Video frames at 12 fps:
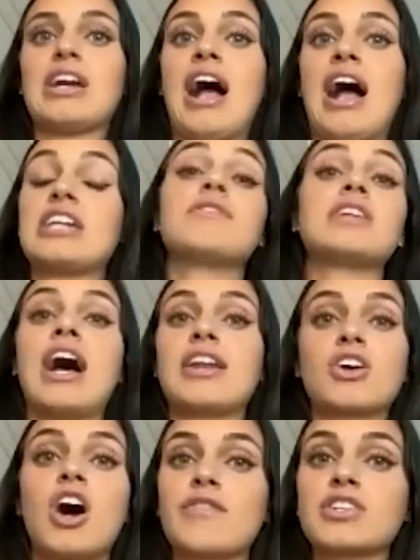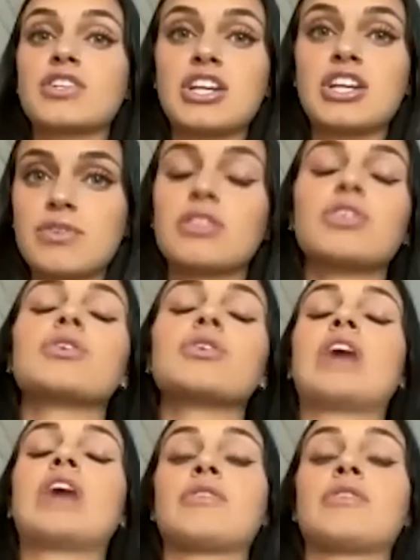I even had a conversation with
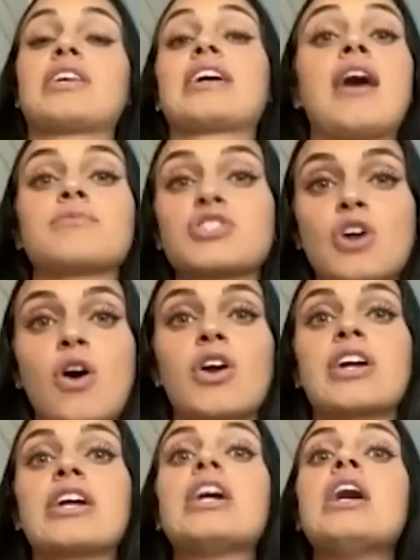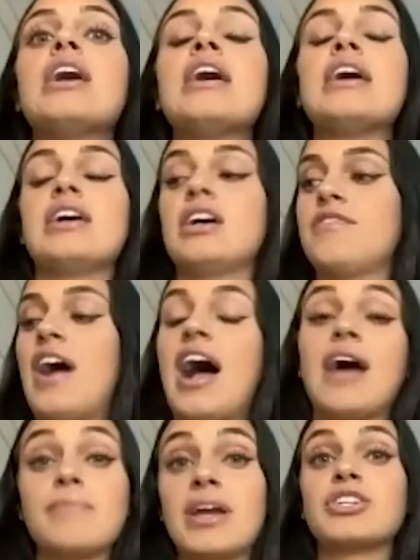Luke. I was like, I'm sorry if
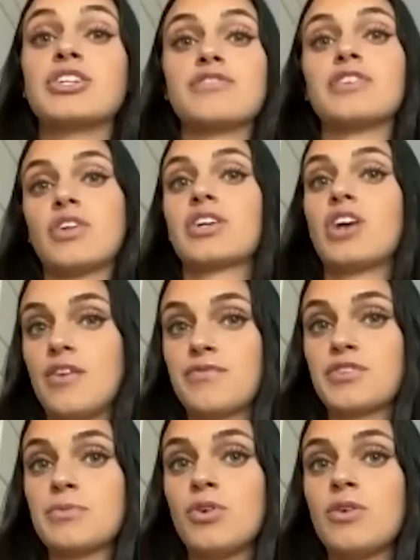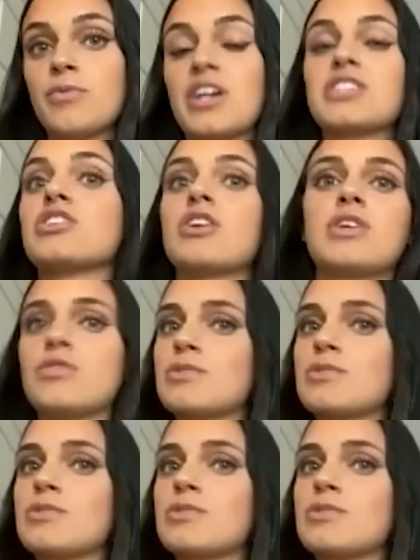I made you feel uncomfortable because, you know, he was